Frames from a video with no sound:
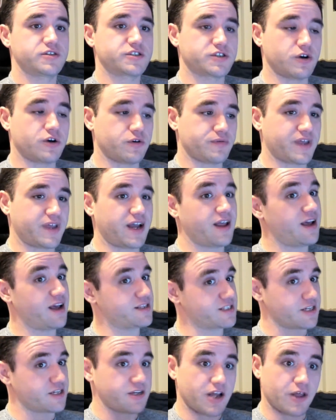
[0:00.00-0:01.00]
So
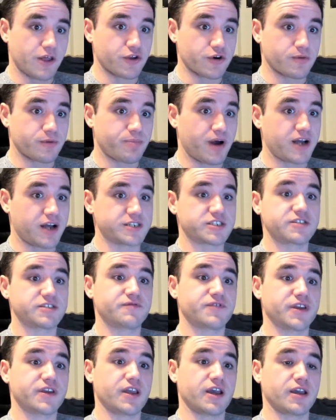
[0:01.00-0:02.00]
that's another
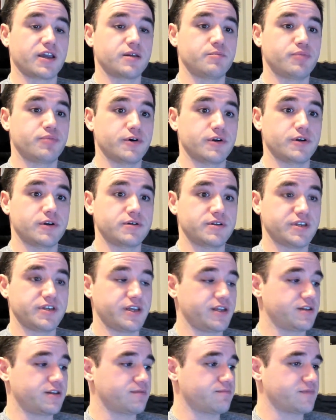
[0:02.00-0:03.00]
positive thing I can put
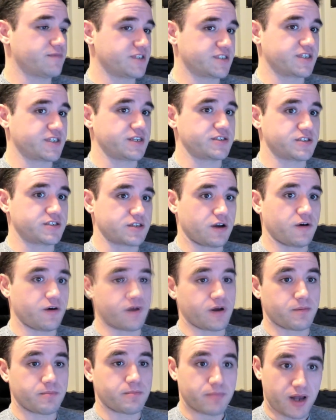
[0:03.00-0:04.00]
in the sense
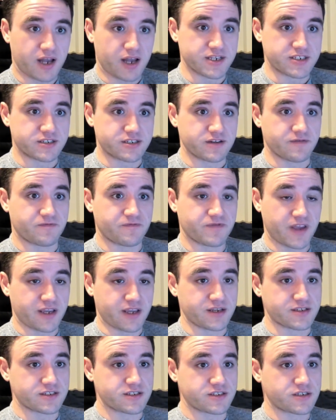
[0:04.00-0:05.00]
of positive
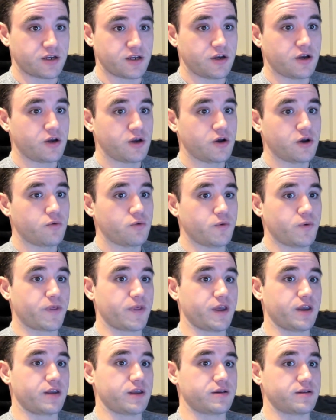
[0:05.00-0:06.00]
things
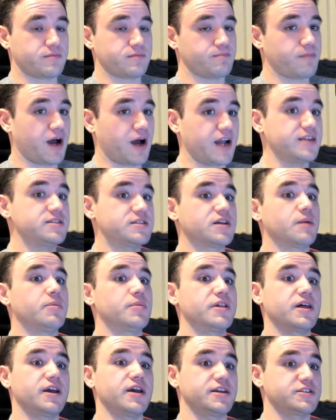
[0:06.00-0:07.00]
within my
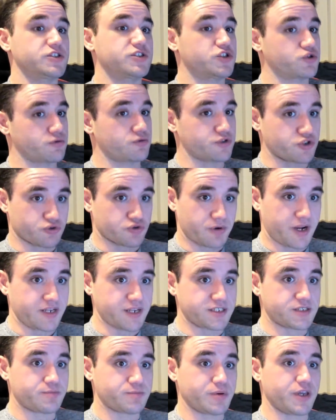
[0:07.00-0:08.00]
double-edged sword
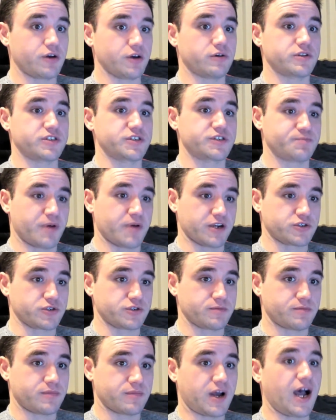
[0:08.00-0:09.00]
traits being on the
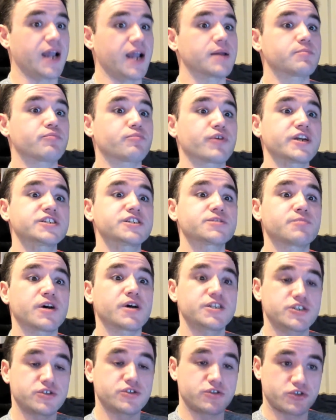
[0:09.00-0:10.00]
spectrum. I embrace
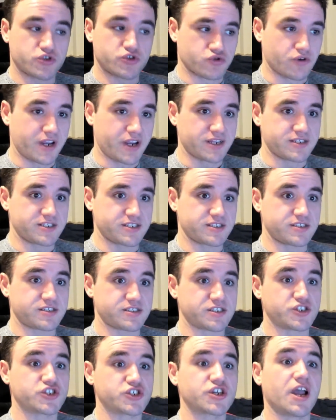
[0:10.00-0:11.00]
my strengths
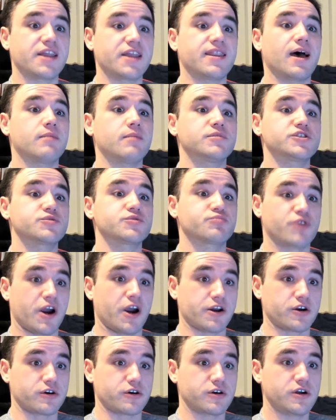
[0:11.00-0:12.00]
to shine that much
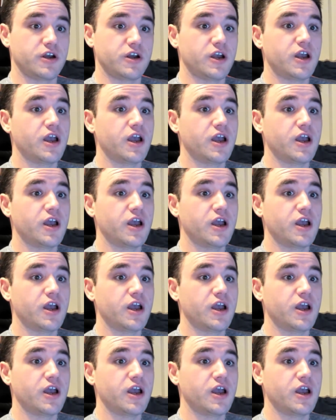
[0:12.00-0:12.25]
brighter,